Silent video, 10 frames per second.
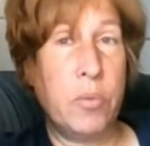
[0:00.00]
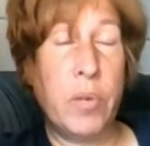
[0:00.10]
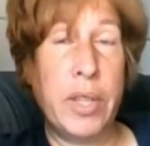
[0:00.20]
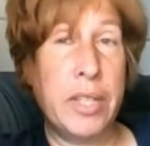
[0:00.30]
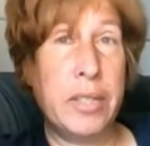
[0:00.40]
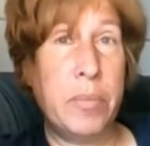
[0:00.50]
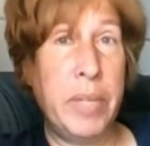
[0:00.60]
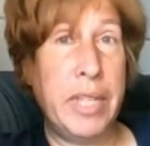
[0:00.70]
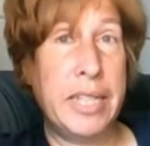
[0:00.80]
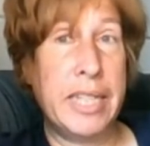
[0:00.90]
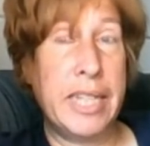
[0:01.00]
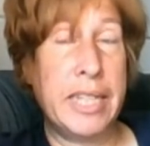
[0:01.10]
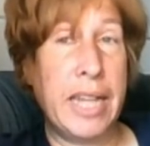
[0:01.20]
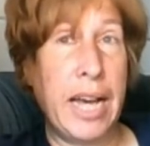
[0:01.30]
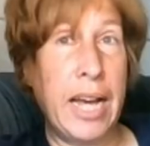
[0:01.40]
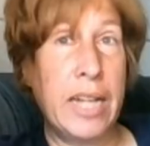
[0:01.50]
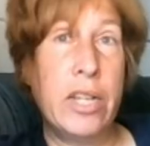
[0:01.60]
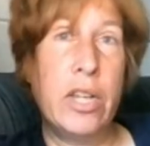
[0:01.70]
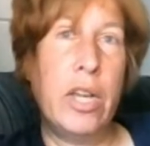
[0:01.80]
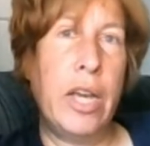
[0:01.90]
what this means is that
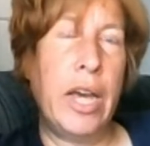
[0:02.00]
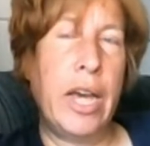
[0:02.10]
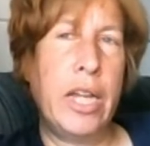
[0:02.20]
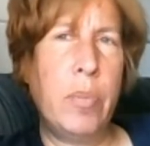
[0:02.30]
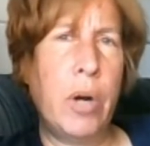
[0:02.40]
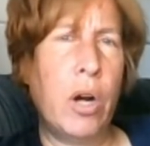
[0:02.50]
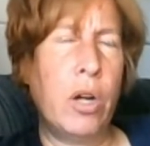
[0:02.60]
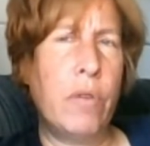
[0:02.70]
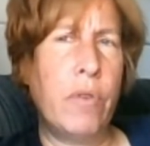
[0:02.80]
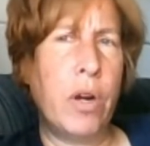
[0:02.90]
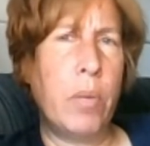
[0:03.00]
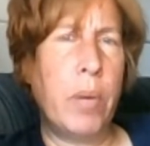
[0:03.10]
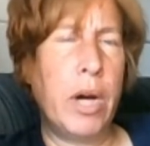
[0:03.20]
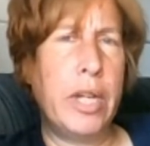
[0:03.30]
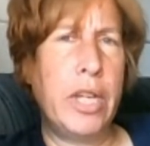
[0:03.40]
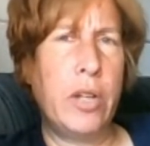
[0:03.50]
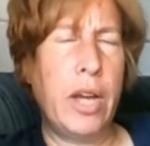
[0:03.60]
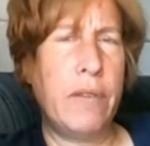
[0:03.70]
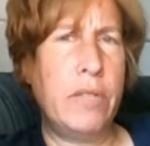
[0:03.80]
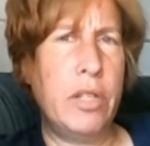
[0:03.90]
any part of our body could
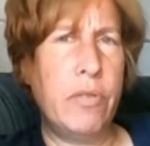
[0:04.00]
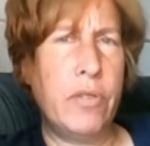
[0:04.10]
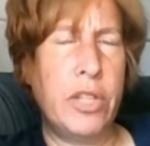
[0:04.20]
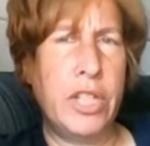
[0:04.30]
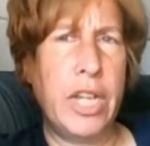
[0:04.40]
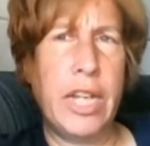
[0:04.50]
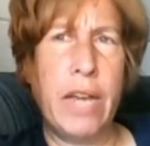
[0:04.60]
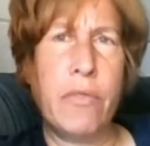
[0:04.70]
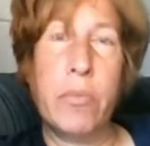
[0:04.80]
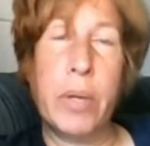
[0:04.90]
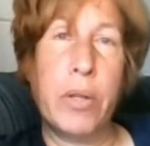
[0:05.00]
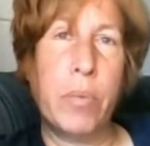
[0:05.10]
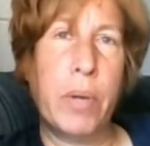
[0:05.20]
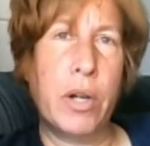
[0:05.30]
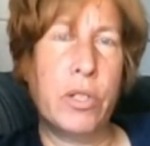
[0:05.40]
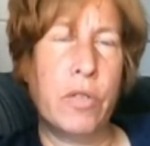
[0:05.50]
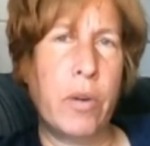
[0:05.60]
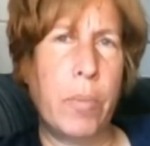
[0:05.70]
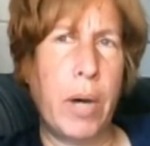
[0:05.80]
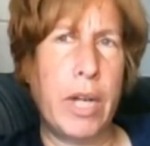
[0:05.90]
have different DNA from other parts of
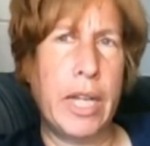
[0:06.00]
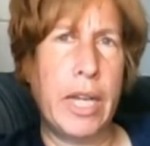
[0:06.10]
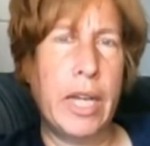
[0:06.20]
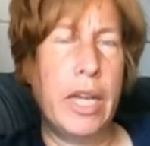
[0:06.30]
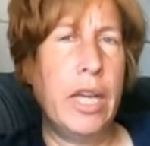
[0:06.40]
our body,